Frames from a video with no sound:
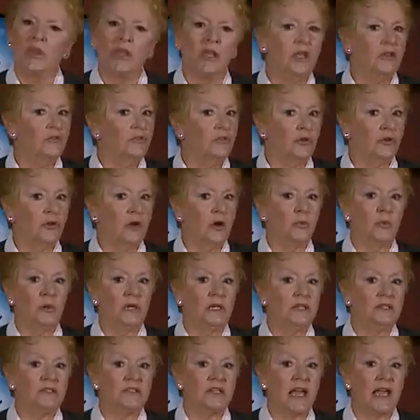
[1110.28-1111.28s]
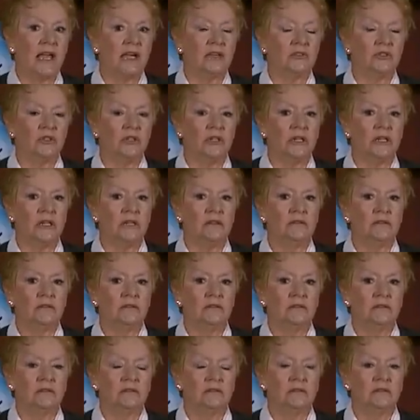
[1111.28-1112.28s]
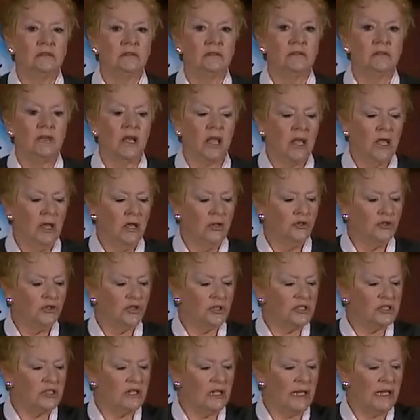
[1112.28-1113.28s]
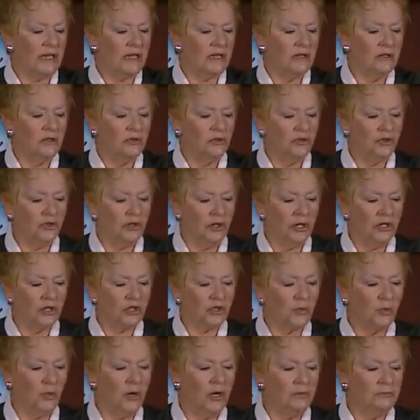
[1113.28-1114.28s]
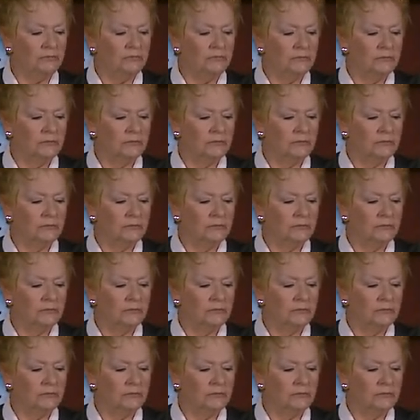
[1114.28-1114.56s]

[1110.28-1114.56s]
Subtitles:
If you're not willing to act on it, just like Joshua,